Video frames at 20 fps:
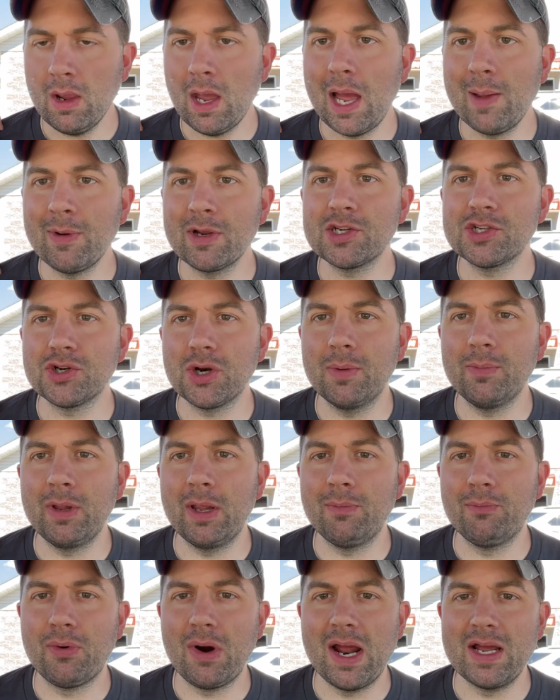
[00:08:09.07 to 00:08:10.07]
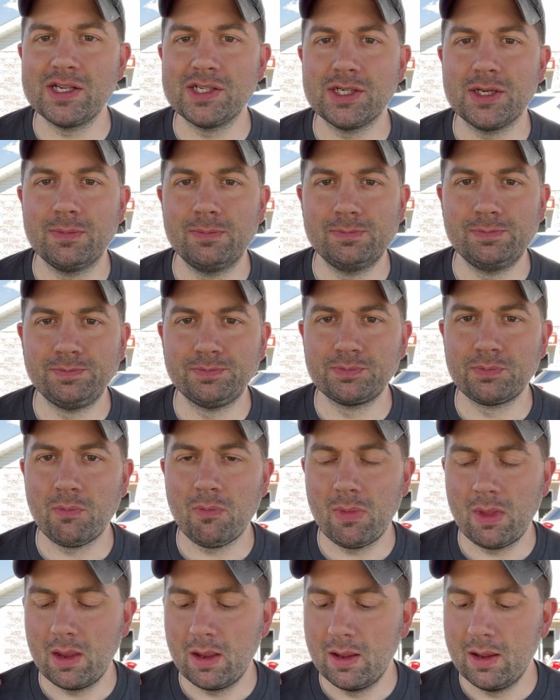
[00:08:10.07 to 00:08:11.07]
I'm extremely impressed.
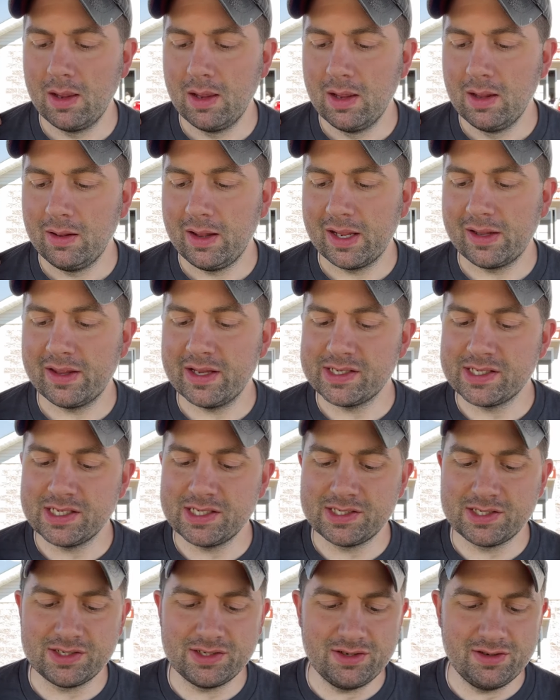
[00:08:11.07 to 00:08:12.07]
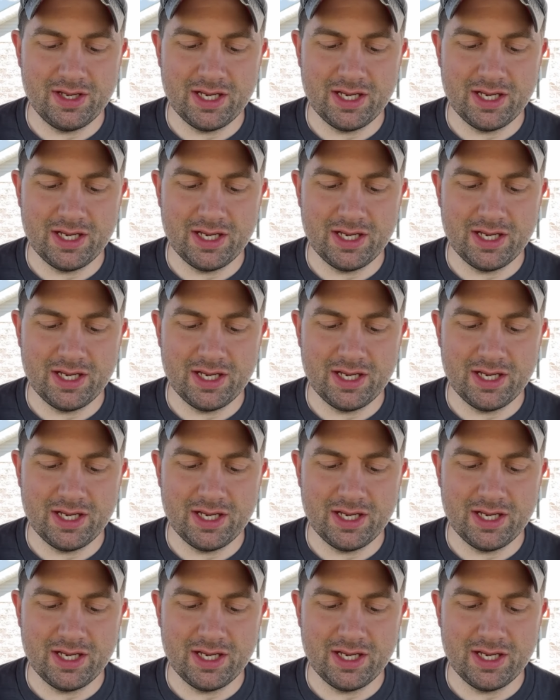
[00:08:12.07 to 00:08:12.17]
Like this is